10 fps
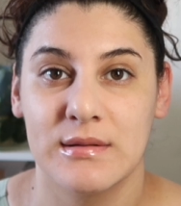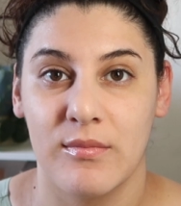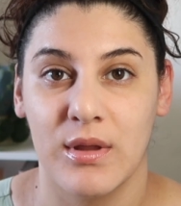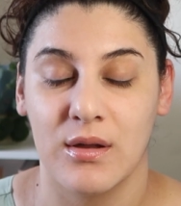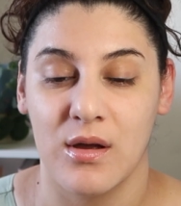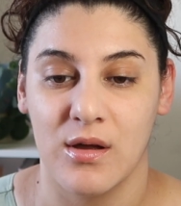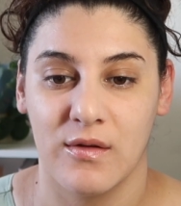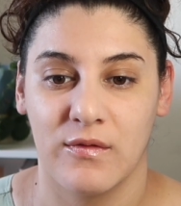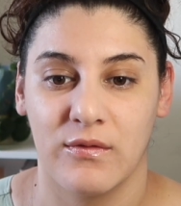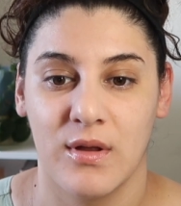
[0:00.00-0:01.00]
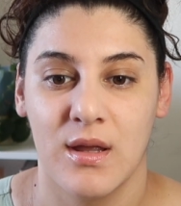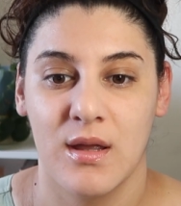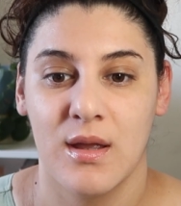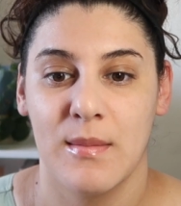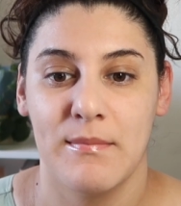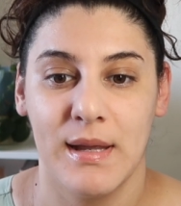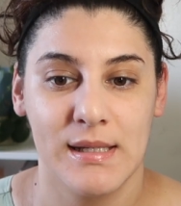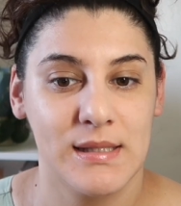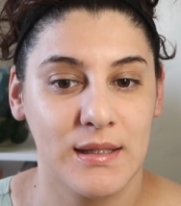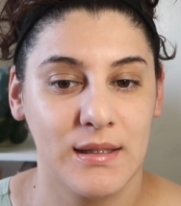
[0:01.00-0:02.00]
something off.
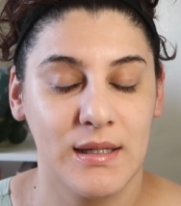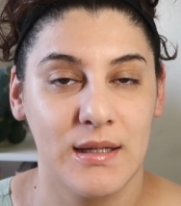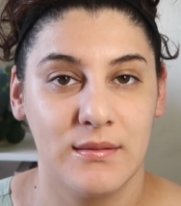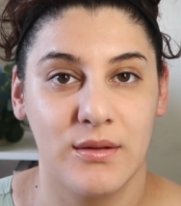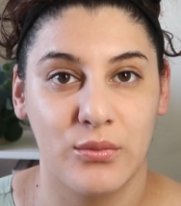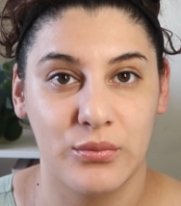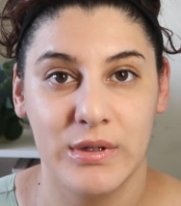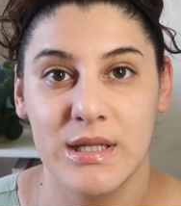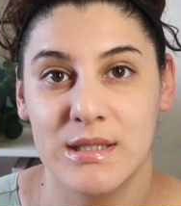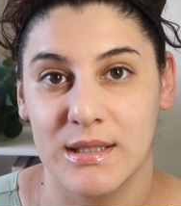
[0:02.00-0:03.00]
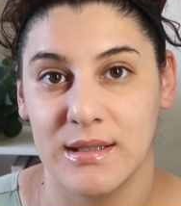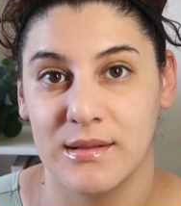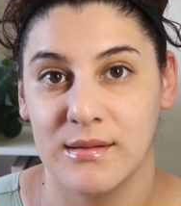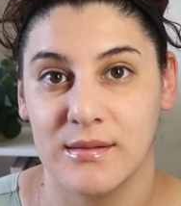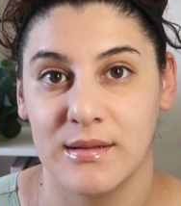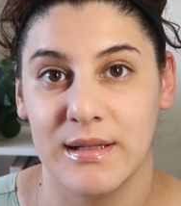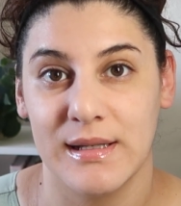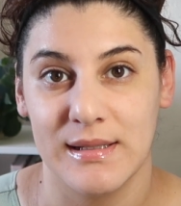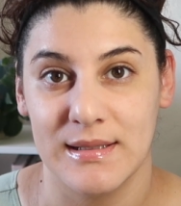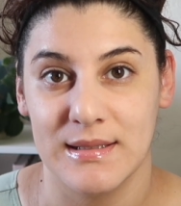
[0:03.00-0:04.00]
Basically, the reason
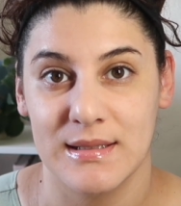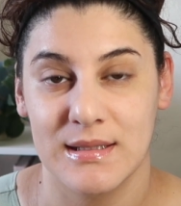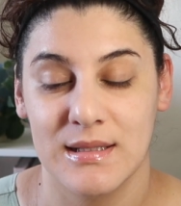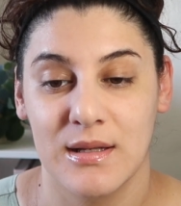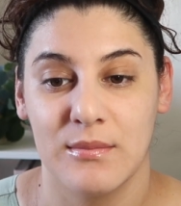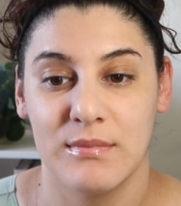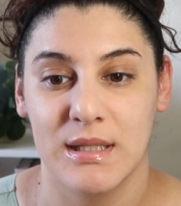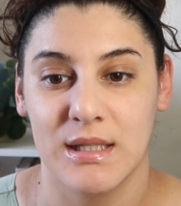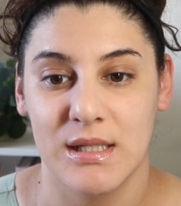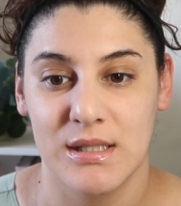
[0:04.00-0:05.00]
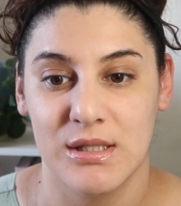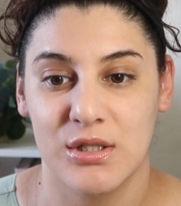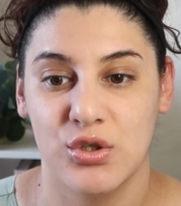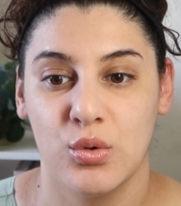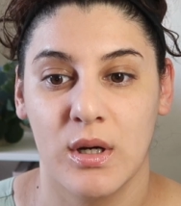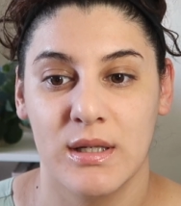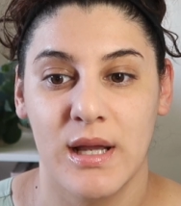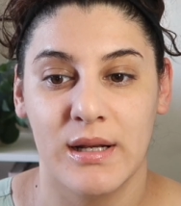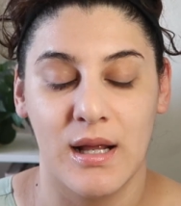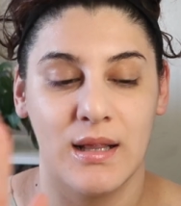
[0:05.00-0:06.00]
is because you are
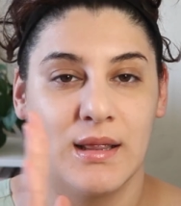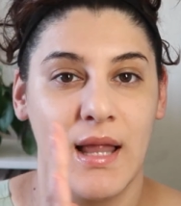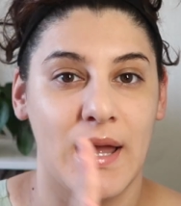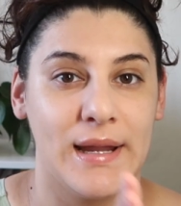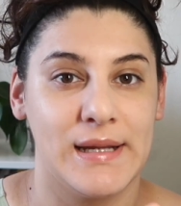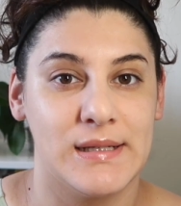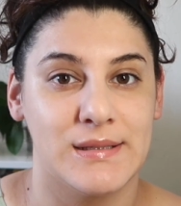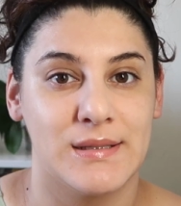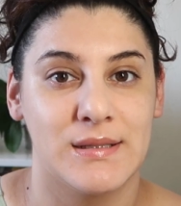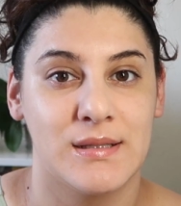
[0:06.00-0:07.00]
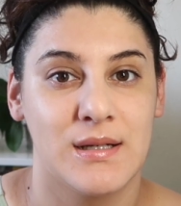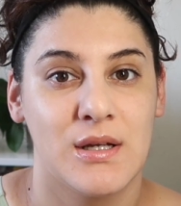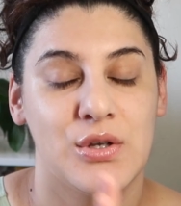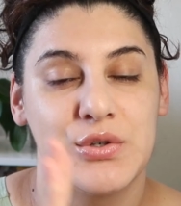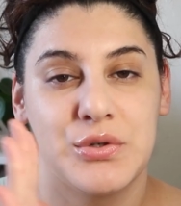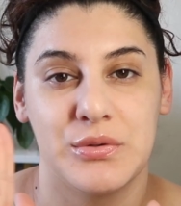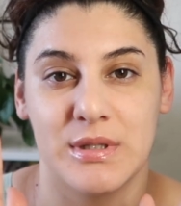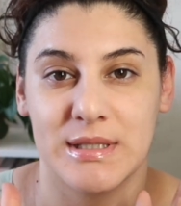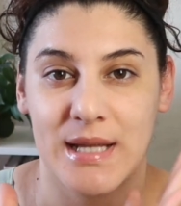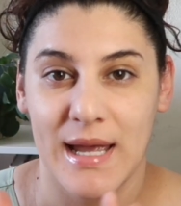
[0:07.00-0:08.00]
not aligned to
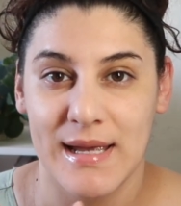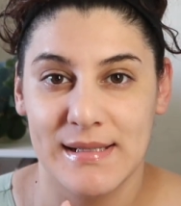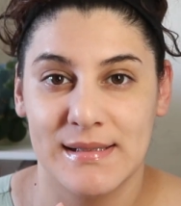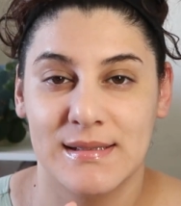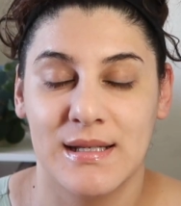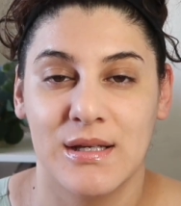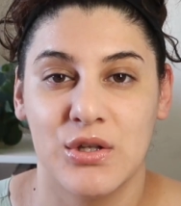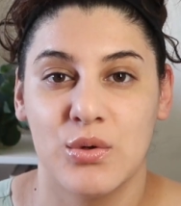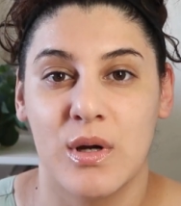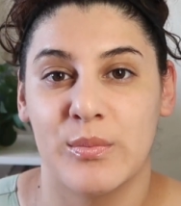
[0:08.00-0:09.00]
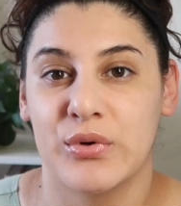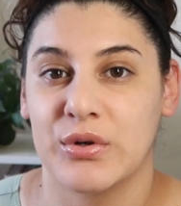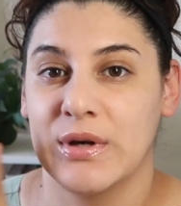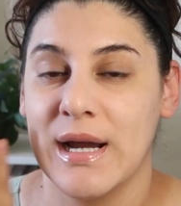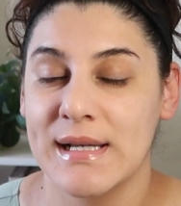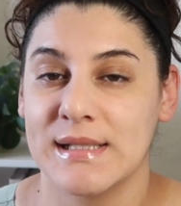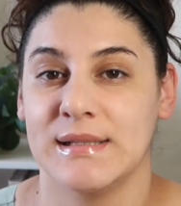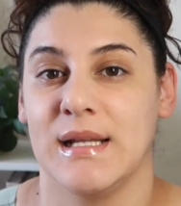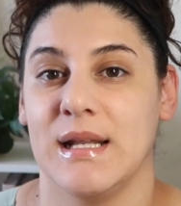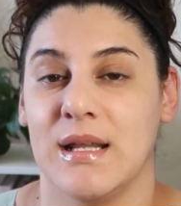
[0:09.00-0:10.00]
the task. You are
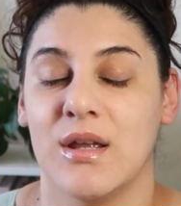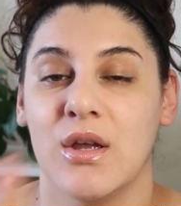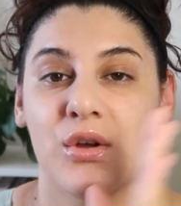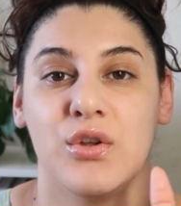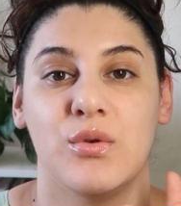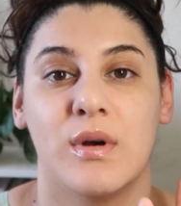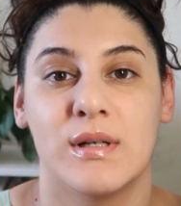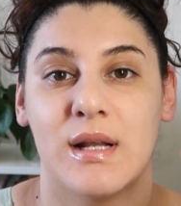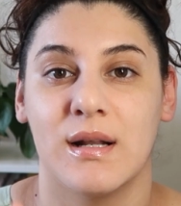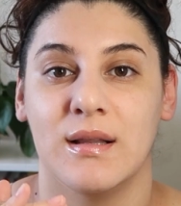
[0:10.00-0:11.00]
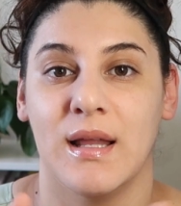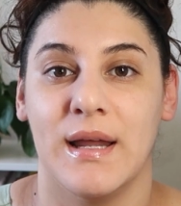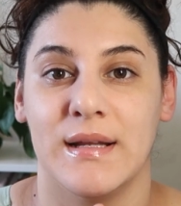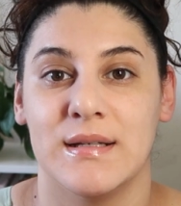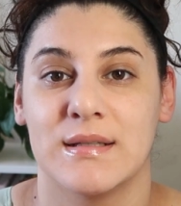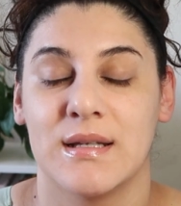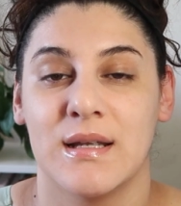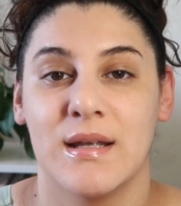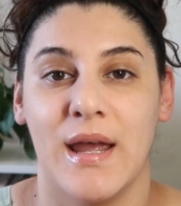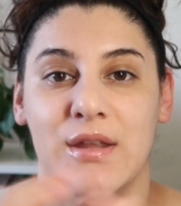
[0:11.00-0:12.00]
procrastinating. You are not aligned,
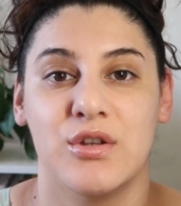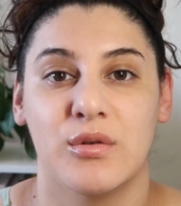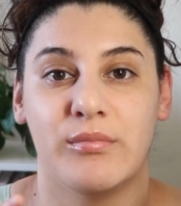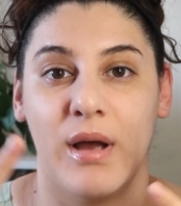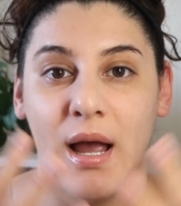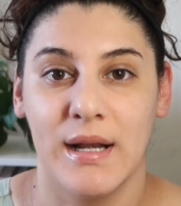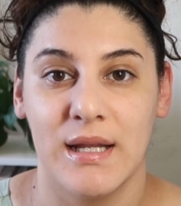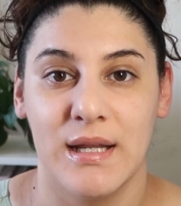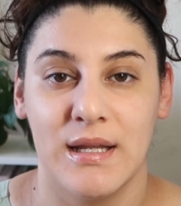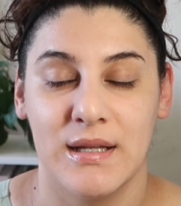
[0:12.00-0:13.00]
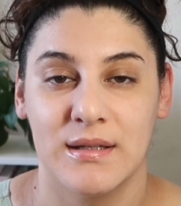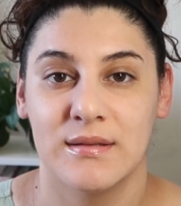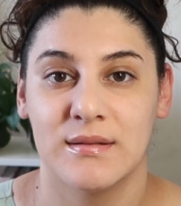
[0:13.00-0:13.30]
and your body's